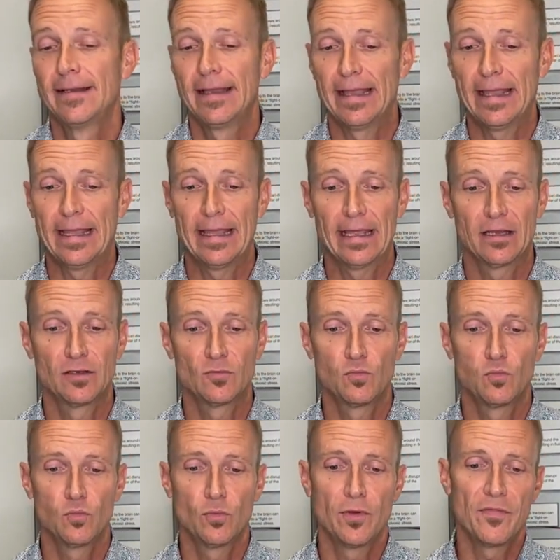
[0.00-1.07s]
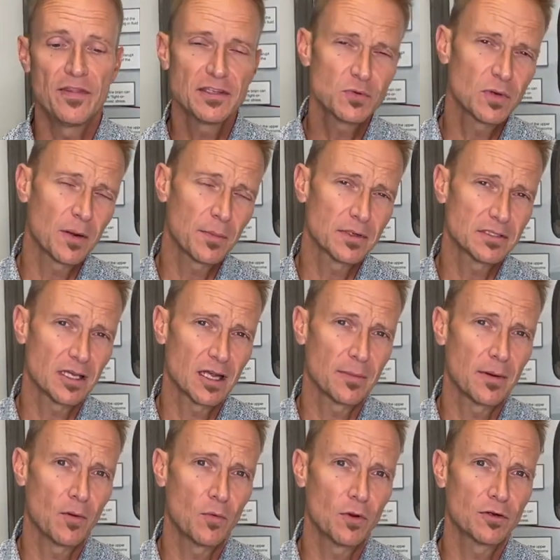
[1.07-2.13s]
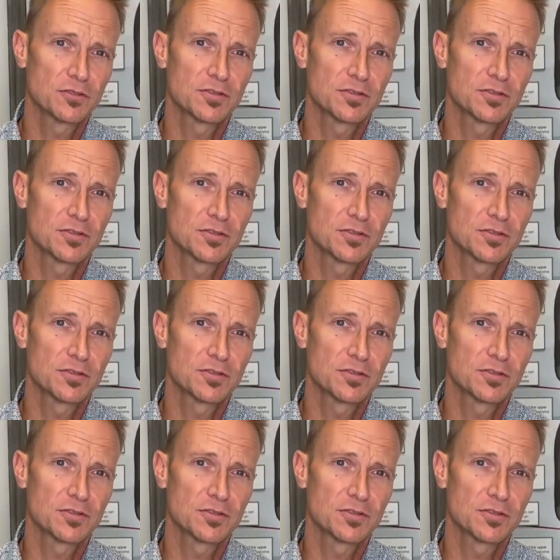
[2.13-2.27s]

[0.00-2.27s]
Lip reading: And in this one I'm going to talk about what are